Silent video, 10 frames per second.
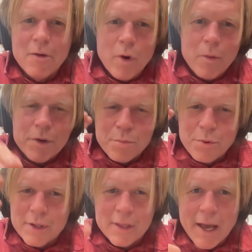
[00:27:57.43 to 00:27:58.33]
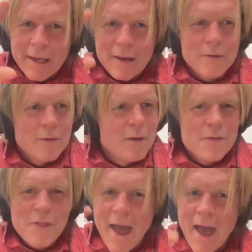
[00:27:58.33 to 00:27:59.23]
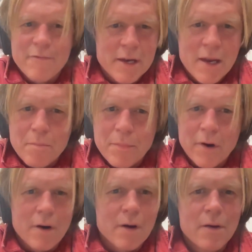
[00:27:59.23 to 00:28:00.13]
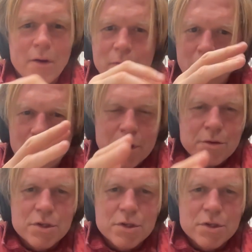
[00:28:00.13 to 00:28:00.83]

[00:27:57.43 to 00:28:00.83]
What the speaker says: Where would you put like the heavy number? Where will you